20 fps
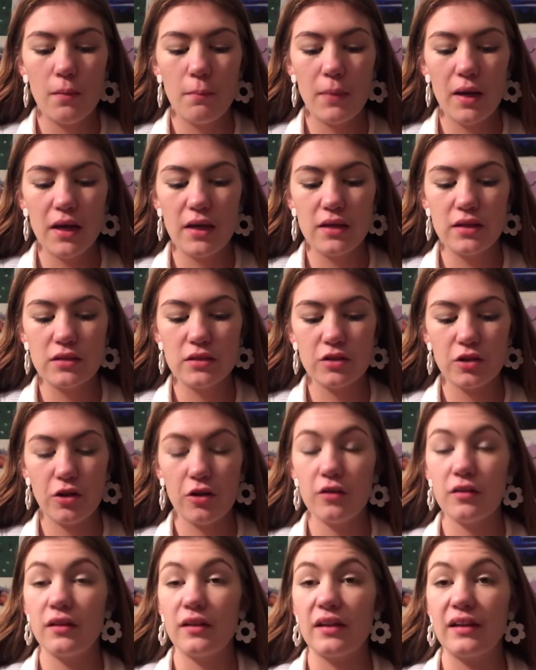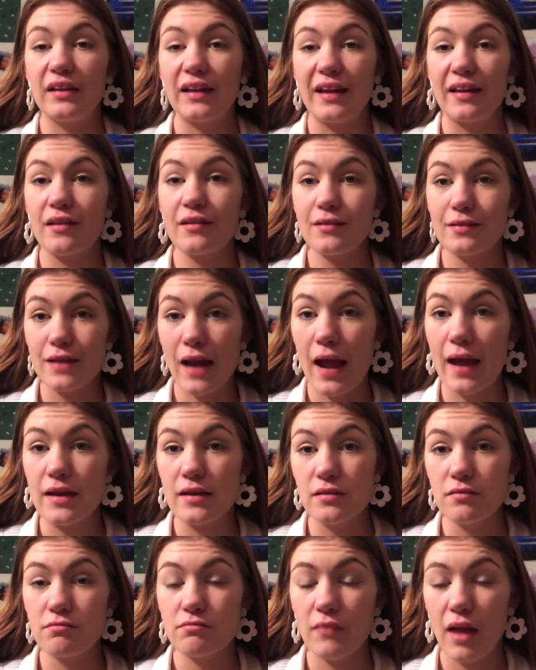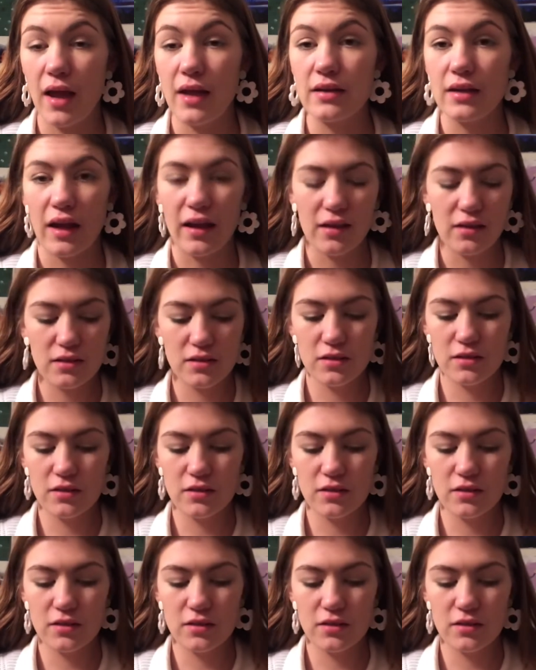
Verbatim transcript: but it is currently like 9 at night.